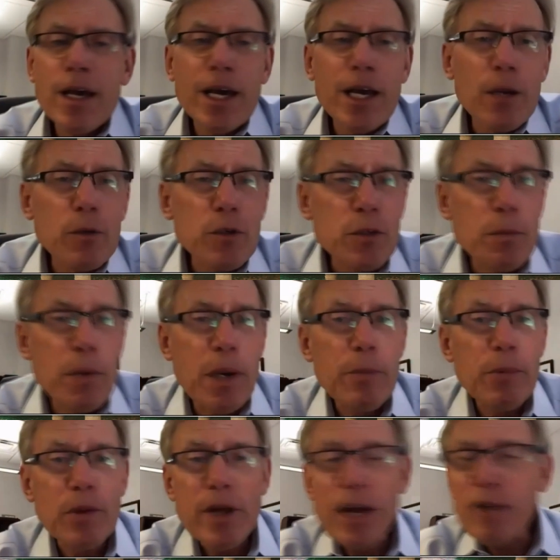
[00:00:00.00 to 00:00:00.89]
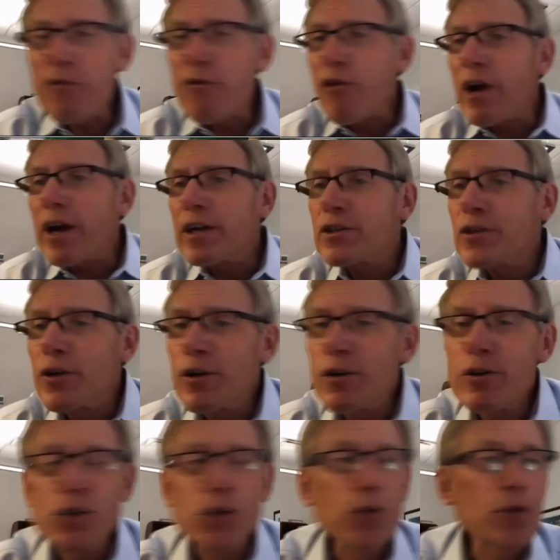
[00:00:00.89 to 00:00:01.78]
And it was people like Frank
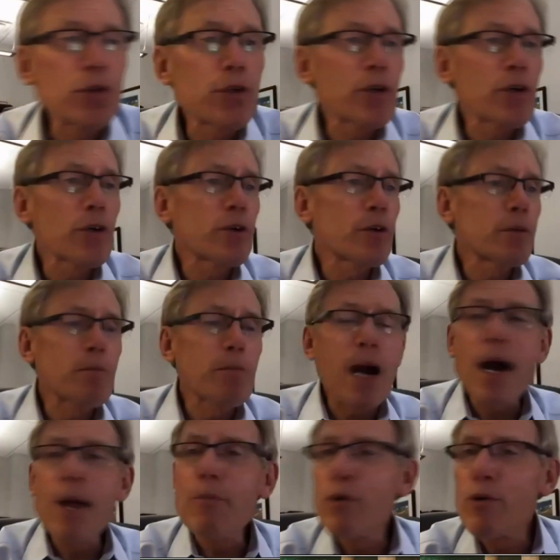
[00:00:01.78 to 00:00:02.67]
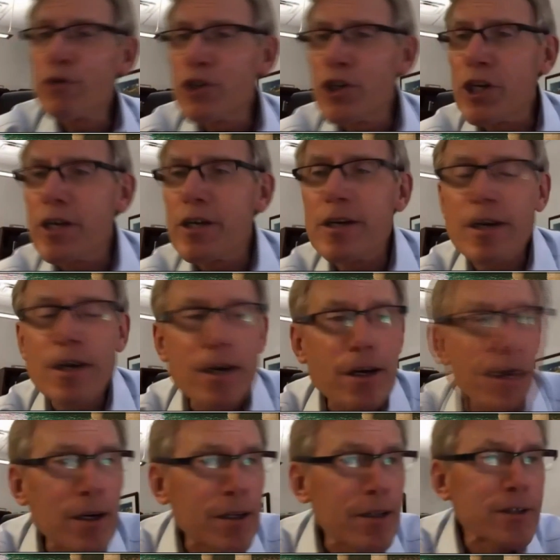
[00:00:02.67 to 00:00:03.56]
Turk Jr. and Bob
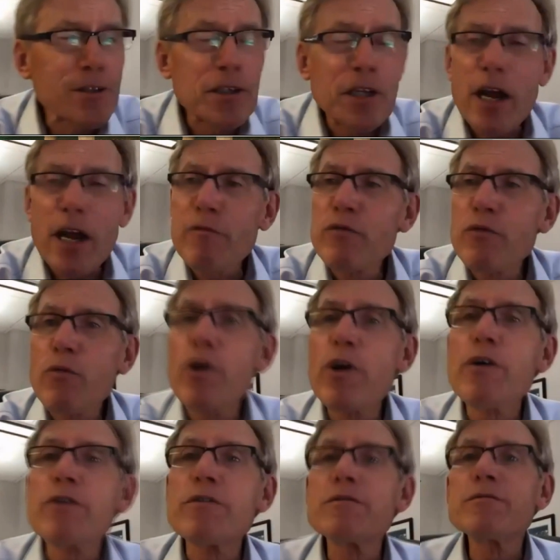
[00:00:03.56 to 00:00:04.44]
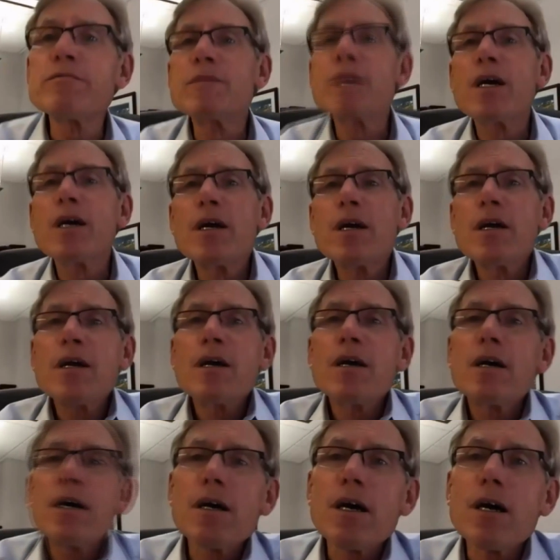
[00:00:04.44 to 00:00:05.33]
Rugina and Kevin Reardon
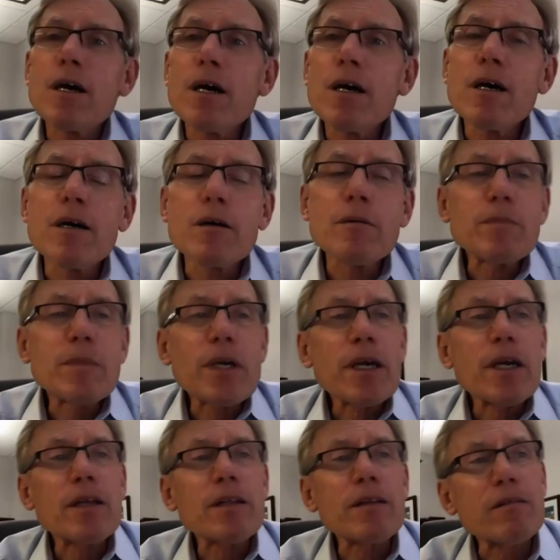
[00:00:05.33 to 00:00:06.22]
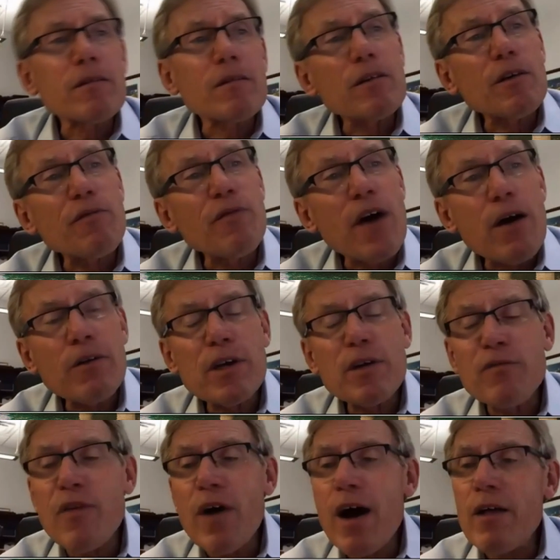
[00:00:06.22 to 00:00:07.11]
and the
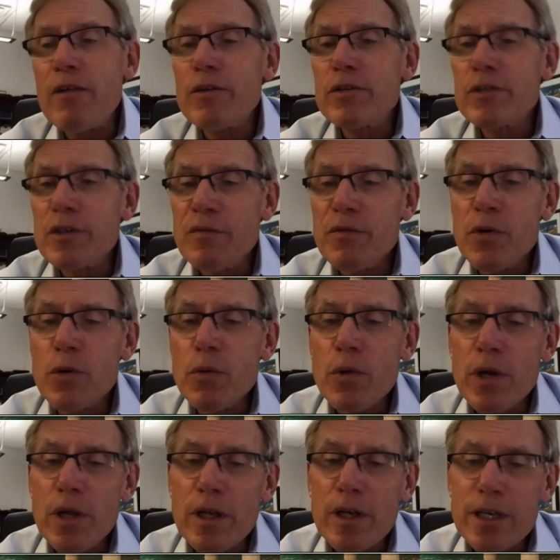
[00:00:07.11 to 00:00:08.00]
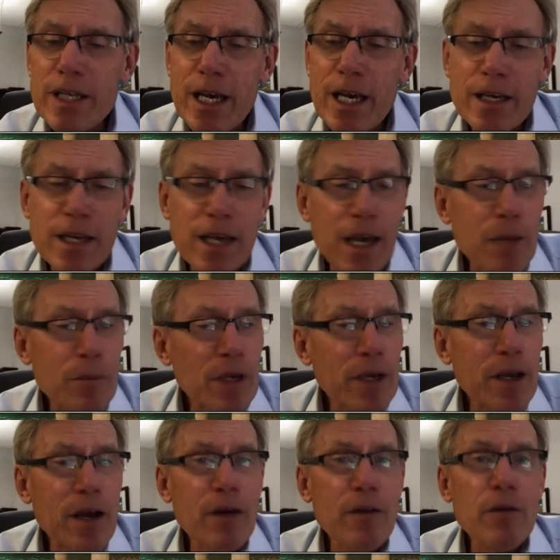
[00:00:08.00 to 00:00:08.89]
founding fathers, if you will. And they came
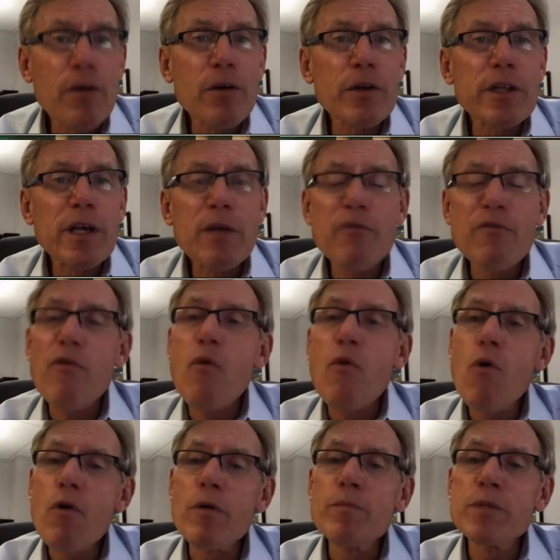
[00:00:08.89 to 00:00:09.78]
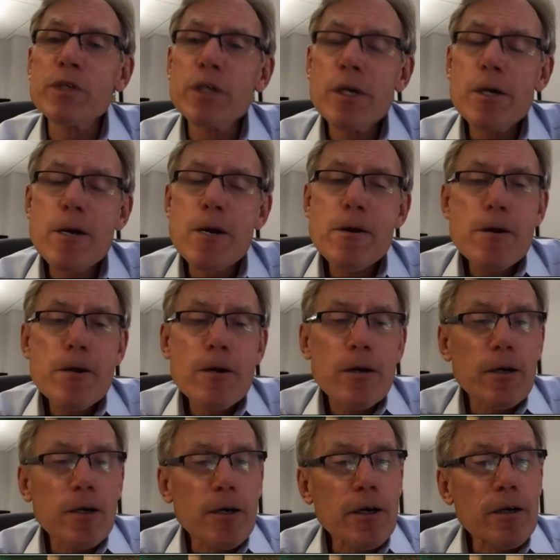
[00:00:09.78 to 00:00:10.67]
together and they formed
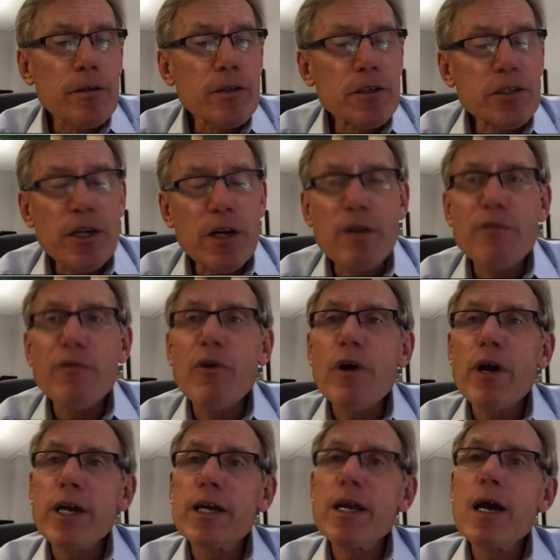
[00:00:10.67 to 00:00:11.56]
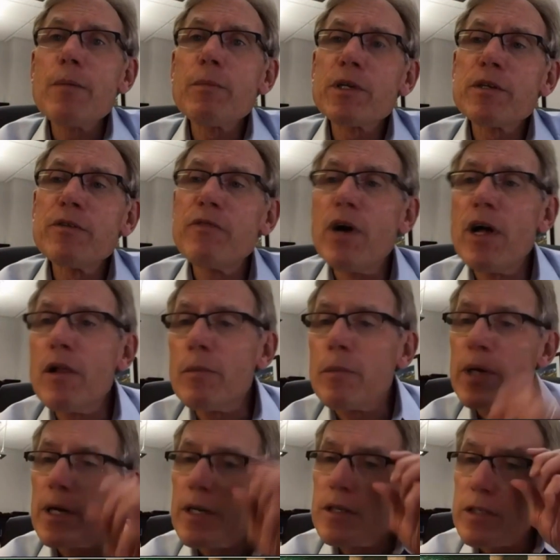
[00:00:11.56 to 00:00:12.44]
the Center for Economic
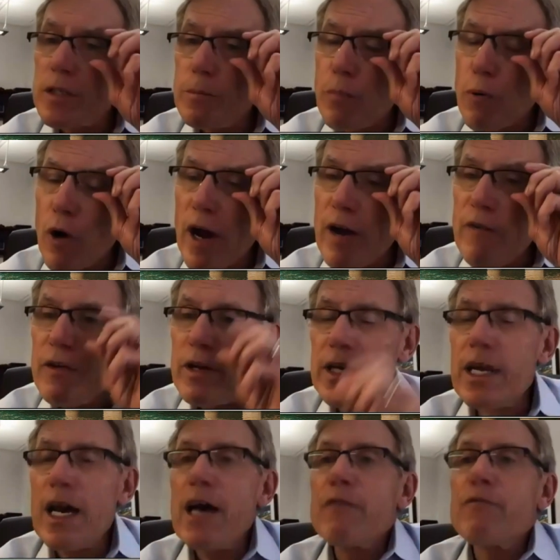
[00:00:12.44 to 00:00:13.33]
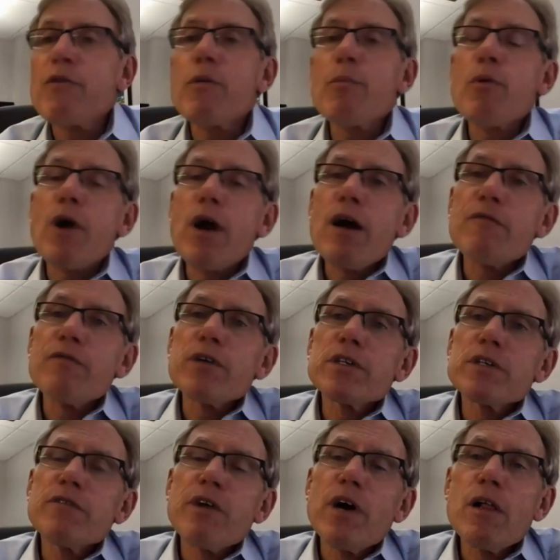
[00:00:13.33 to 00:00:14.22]
Development as a private,
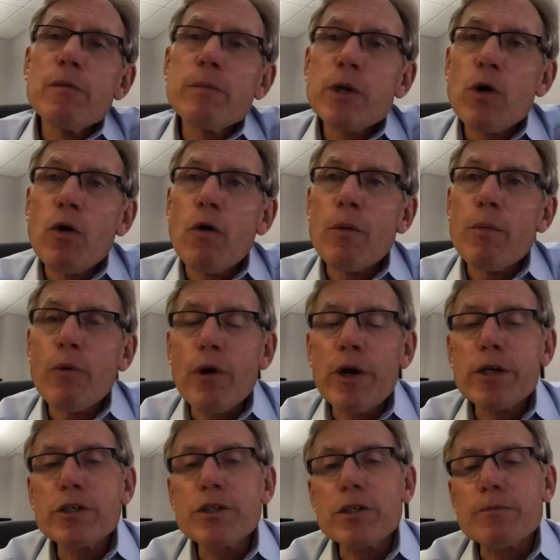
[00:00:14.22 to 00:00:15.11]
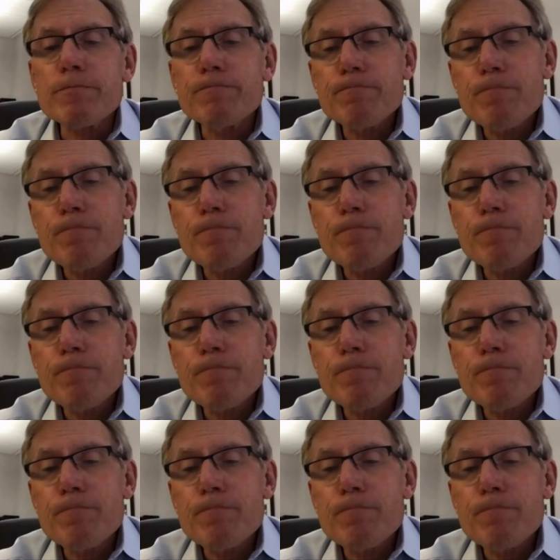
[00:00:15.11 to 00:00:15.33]
not-for-profit development corporation.